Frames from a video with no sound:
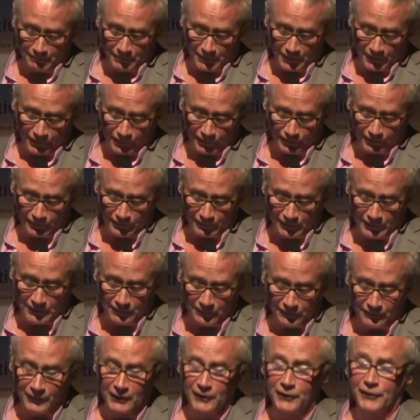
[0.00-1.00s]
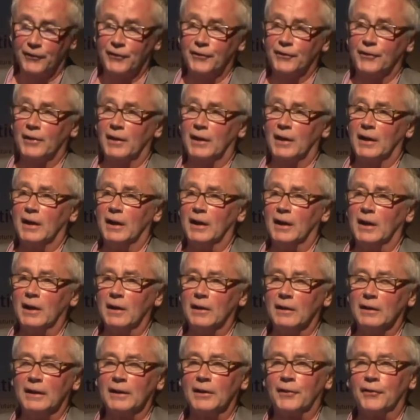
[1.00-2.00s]
but the first
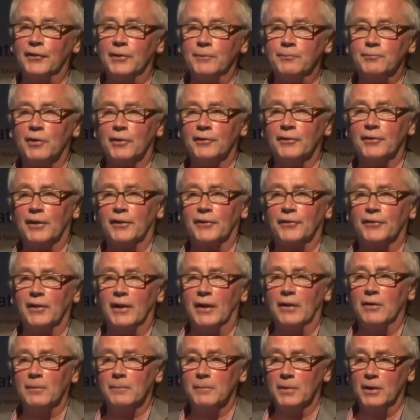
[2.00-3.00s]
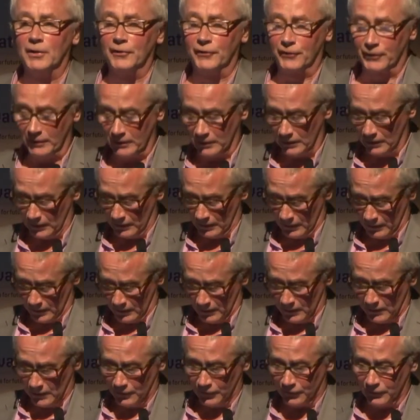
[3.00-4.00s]
legacy projects are now emerging,
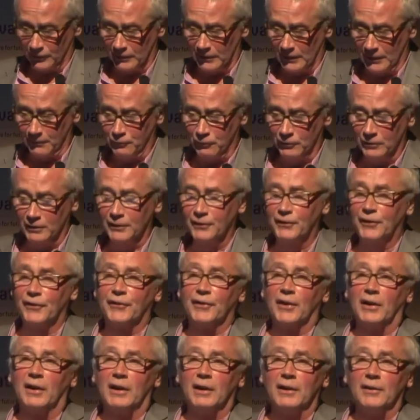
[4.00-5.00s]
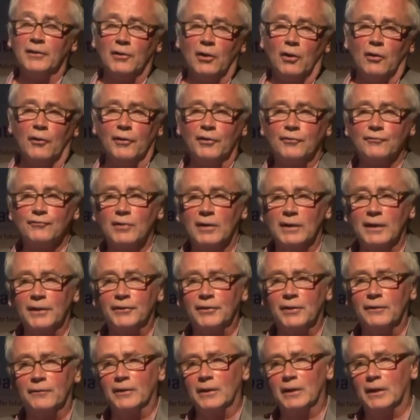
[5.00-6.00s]
deliberately designed on a
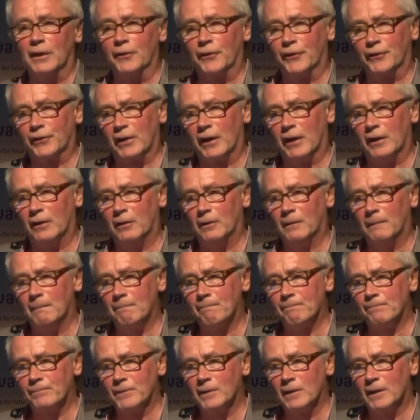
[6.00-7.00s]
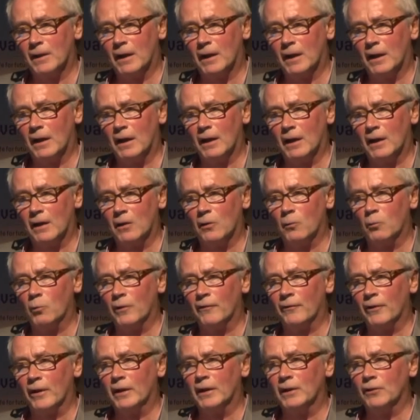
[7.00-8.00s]
relatively low scale. We're
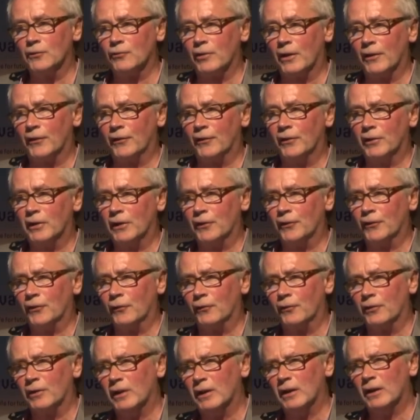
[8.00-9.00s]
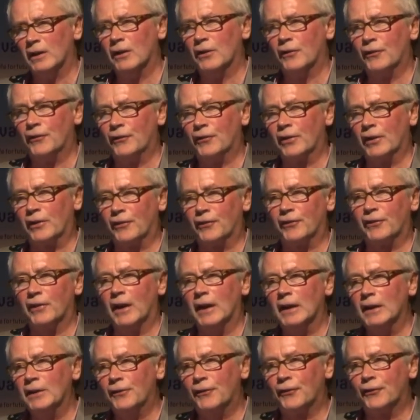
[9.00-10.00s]
very interested in sort of 6 to
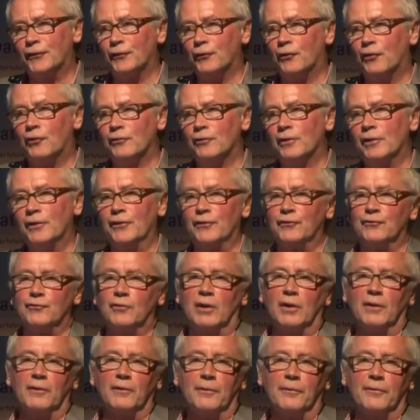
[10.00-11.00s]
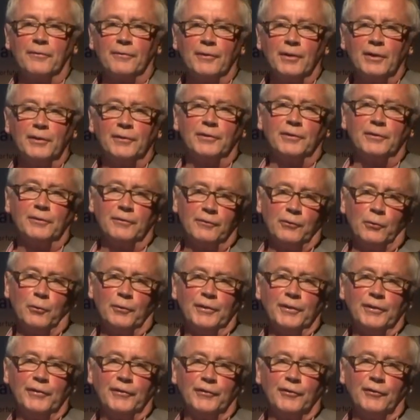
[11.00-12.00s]
8 stories rather than 30 to
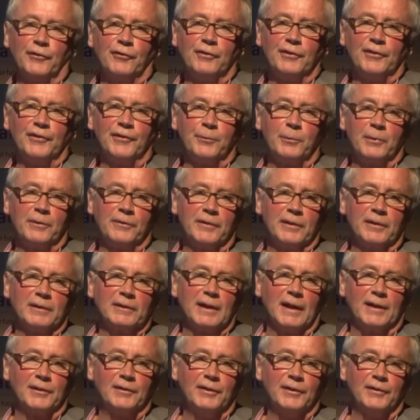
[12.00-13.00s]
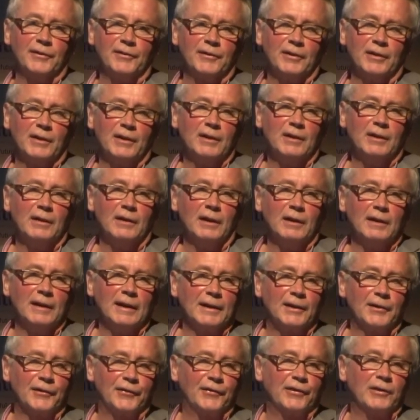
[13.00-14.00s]
40 stories. We think that is a
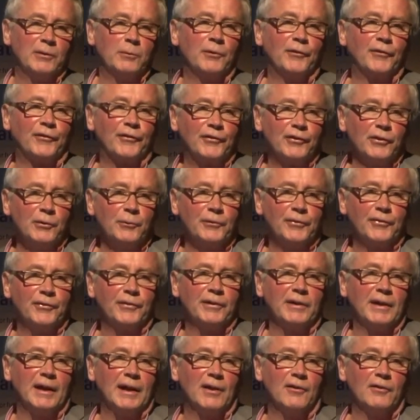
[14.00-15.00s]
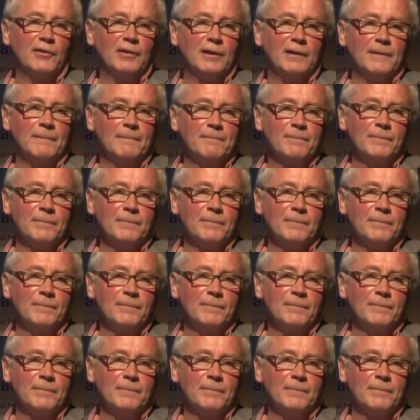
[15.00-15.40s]
legacy which suits the area